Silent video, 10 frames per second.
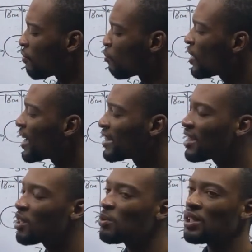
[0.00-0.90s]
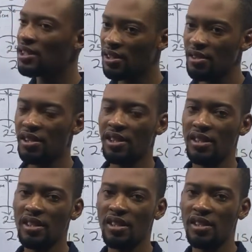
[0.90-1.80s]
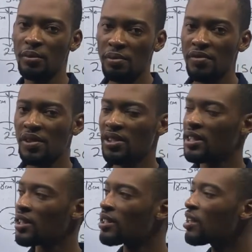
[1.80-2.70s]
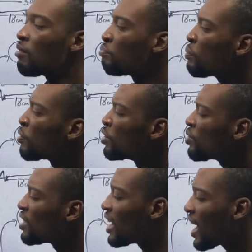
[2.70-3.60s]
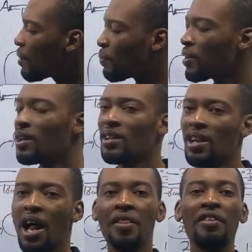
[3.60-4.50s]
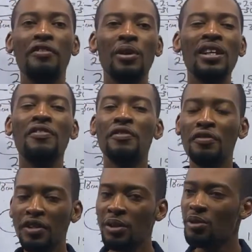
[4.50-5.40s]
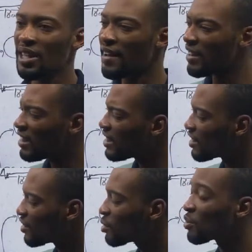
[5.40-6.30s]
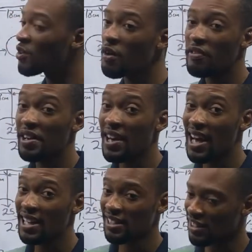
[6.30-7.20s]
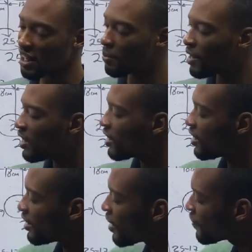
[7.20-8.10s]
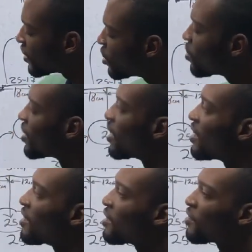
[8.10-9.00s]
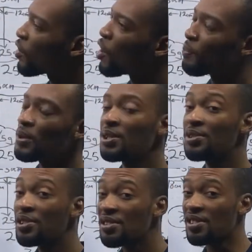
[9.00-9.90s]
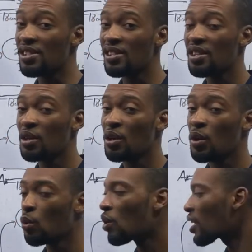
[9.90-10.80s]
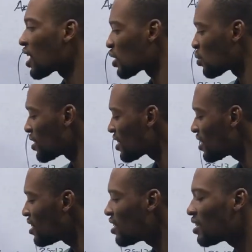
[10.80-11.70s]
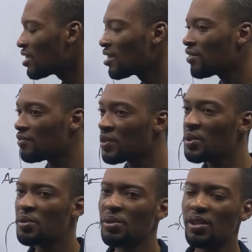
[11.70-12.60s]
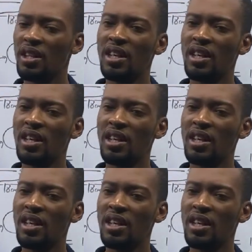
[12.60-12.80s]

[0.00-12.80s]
when I didn't do the series in the previous years, people used the app, and the only few videos I released to score very high in Jamb, left alone, complete series, 120 videos,